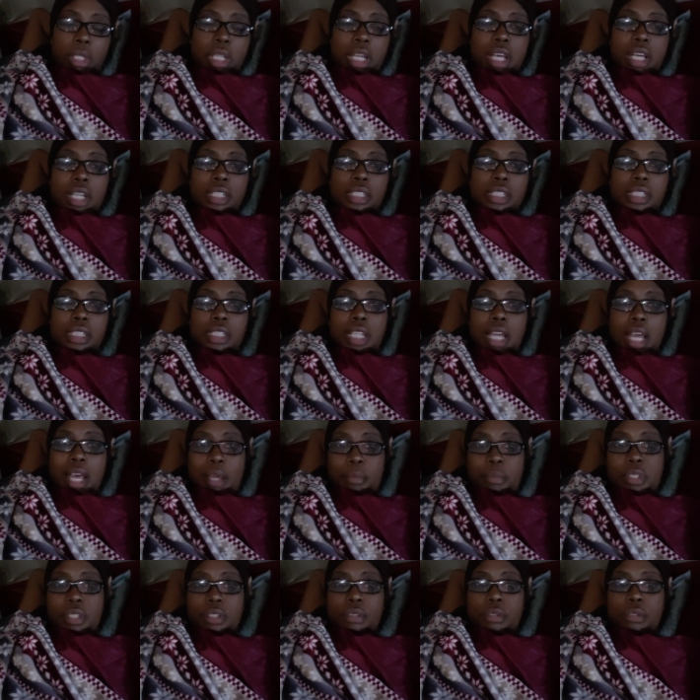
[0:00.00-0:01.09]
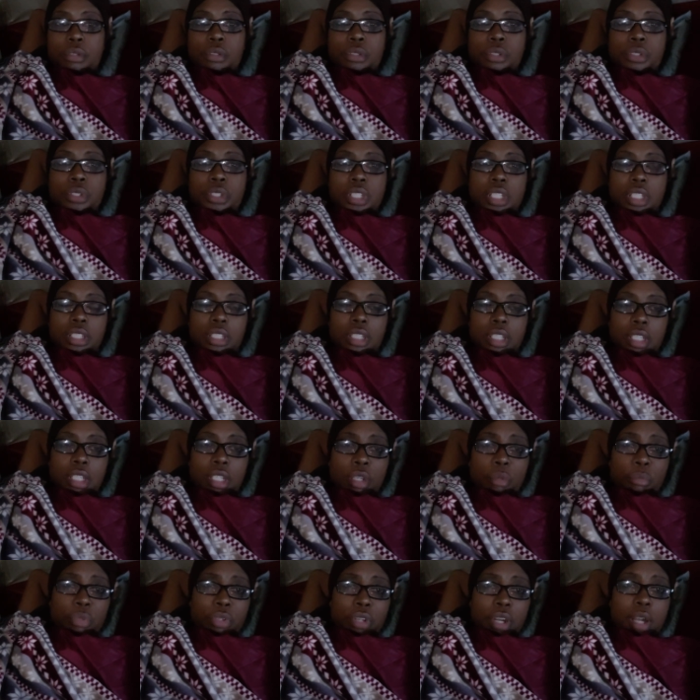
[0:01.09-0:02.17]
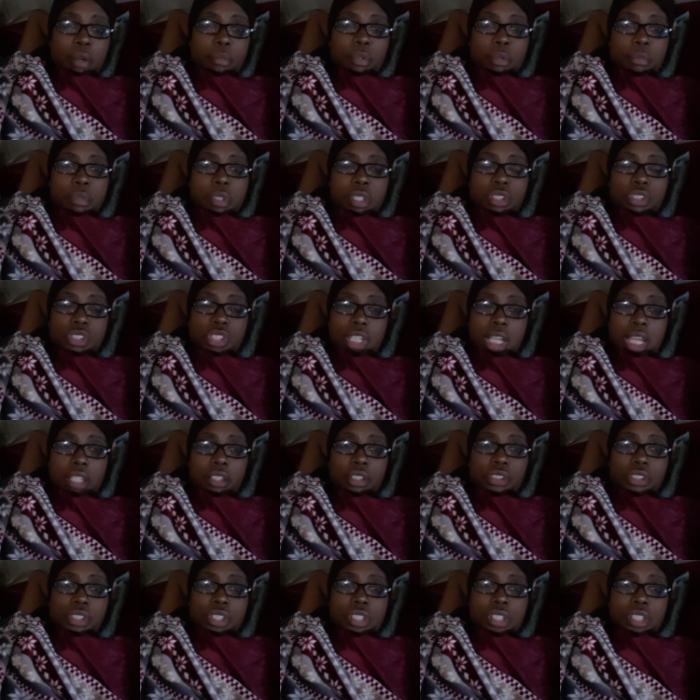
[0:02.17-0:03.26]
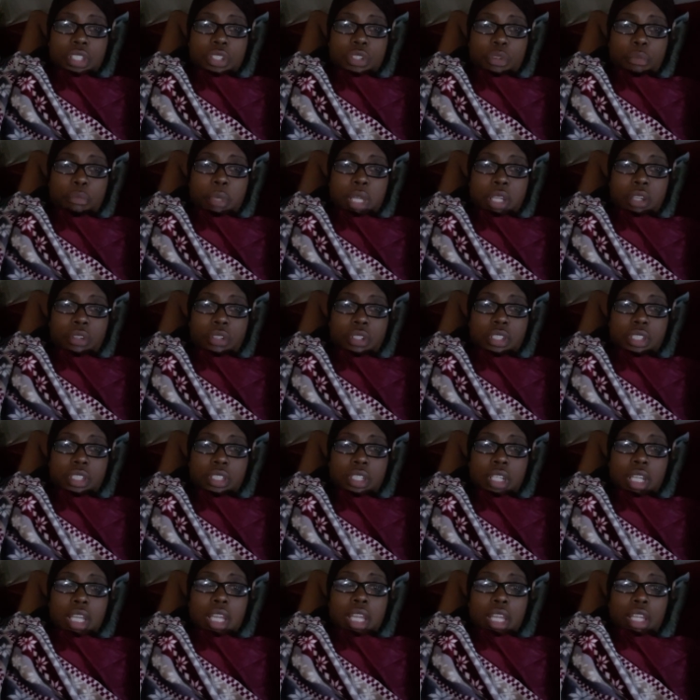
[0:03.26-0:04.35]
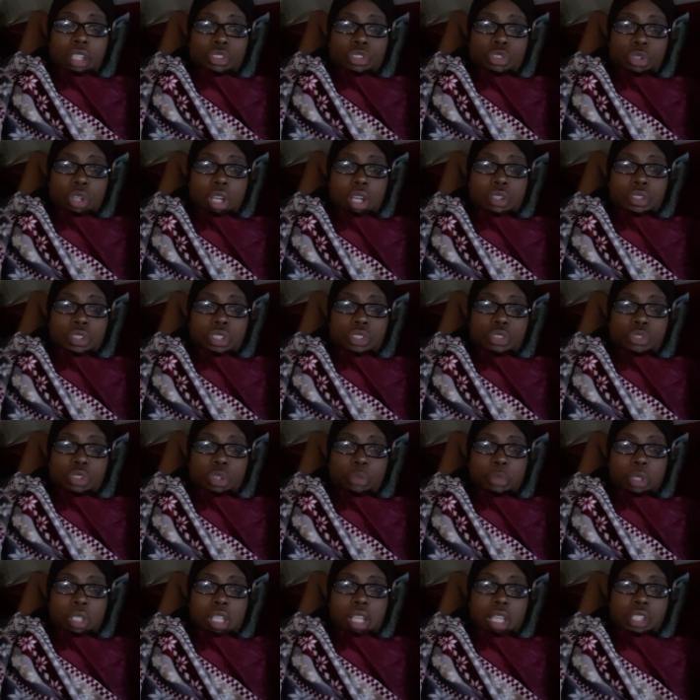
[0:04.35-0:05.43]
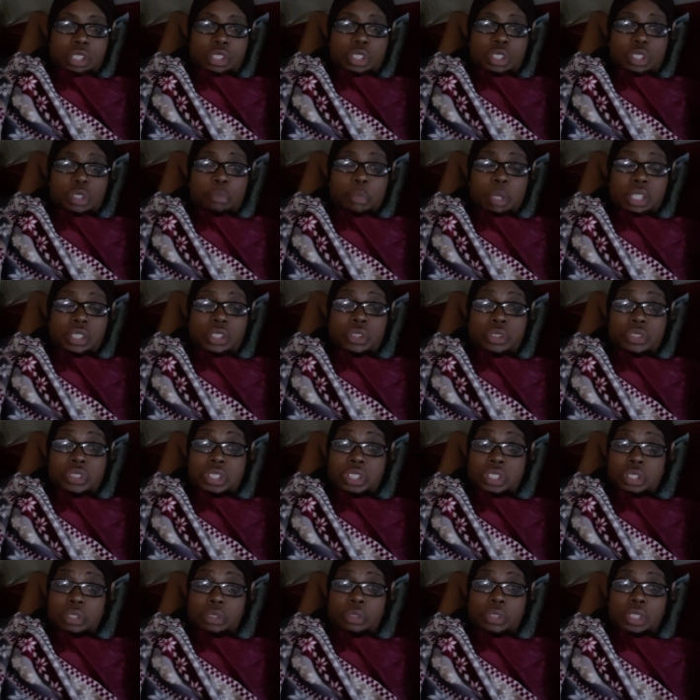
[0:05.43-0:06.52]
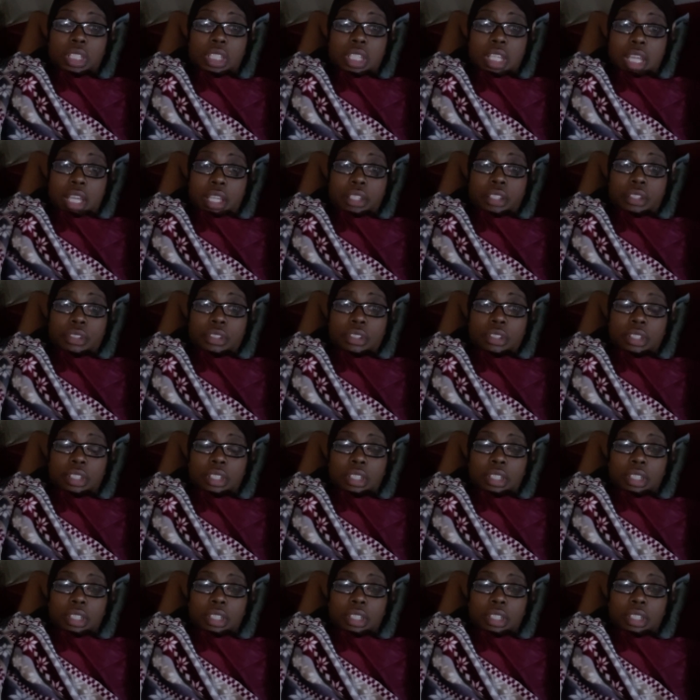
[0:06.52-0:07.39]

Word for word: blocks and obstacles and problems and challenges in your marriage and trials and tribulations, but you're still together,